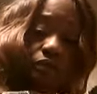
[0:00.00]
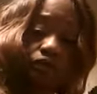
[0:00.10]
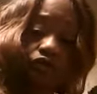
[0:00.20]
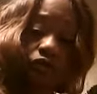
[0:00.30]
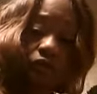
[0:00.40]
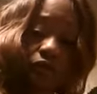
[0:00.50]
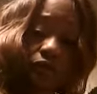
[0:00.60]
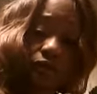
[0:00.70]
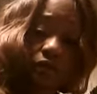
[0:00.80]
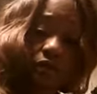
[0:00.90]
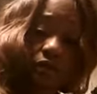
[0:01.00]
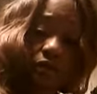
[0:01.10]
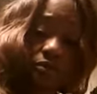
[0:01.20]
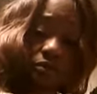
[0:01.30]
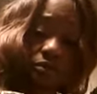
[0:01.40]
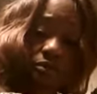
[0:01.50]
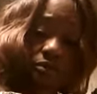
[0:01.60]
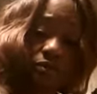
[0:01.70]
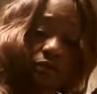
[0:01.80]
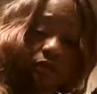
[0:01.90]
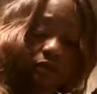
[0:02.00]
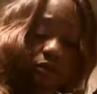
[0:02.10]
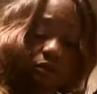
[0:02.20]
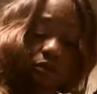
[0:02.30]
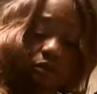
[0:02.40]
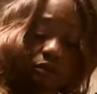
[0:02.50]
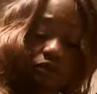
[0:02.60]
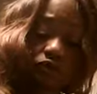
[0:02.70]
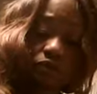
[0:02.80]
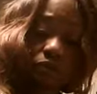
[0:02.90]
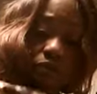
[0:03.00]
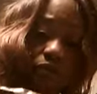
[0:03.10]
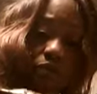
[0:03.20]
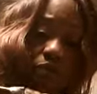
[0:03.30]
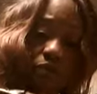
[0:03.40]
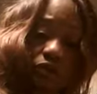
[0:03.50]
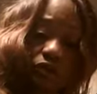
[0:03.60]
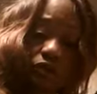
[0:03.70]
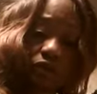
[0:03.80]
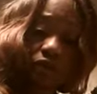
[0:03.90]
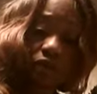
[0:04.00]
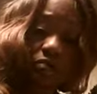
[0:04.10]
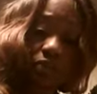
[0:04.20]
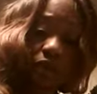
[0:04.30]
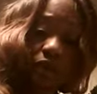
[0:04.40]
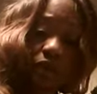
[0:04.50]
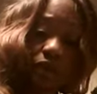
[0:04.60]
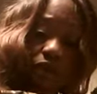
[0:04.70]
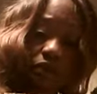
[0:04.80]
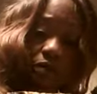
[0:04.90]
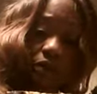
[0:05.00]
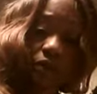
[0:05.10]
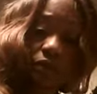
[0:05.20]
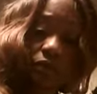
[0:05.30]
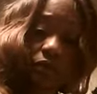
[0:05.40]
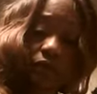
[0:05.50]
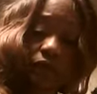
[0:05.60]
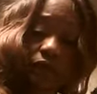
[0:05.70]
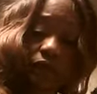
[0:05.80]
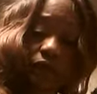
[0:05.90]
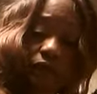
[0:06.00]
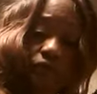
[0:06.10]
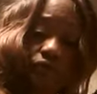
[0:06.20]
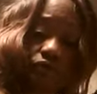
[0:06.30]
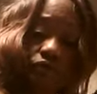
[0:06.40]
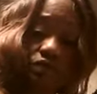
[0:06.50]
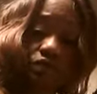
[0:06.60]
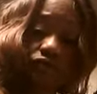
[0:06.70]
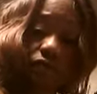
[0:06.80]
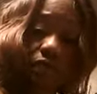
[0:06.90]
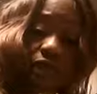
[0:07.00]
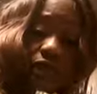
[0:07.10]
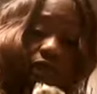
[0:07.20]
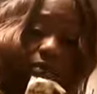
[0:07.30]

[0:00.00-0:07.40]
poultry and everything, or cooked poultry, you wouldn't want to use the same bag. So you want to get rid of that and use a different bag, a